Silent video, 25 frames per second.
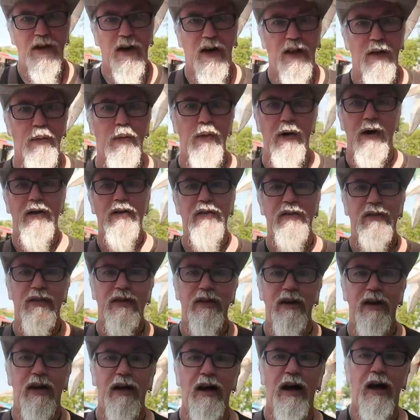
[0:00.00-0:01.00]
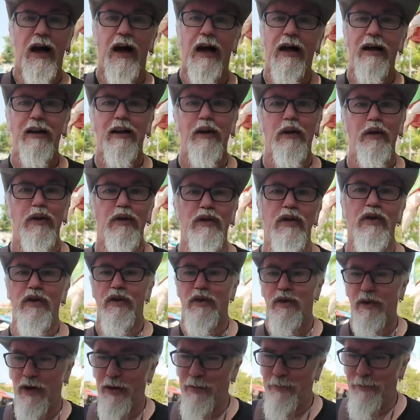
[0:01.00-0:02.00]
Otherwise, I lose the
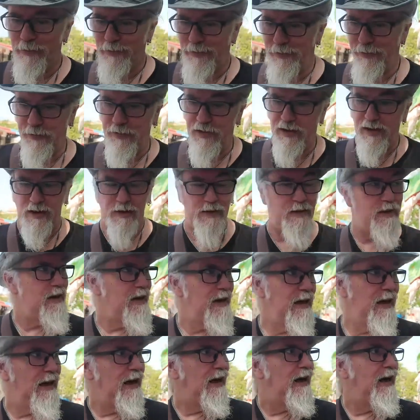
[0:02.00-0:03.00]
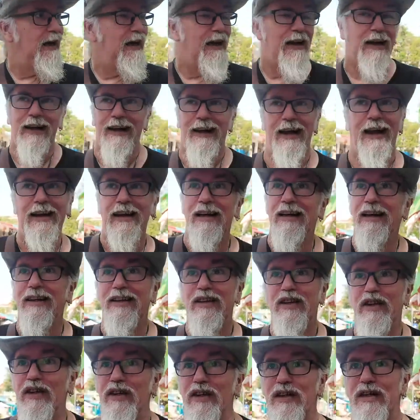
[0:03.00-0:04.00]
stream. So Again,
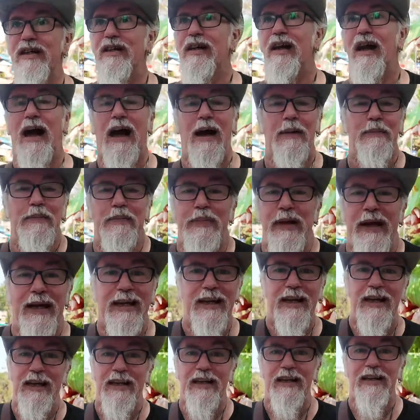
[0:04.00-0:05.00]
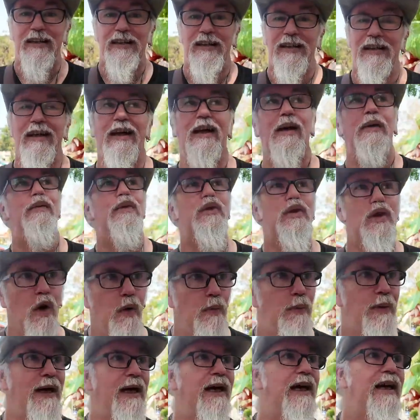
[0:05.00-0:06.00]
it's just, I'm picky,
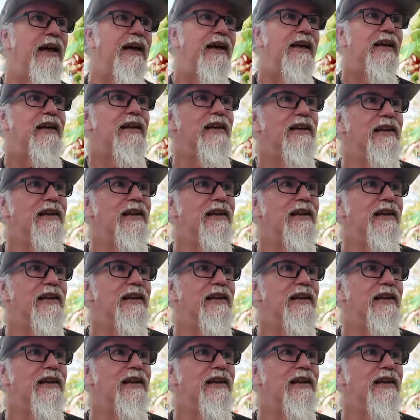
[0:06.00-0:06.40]
so picky.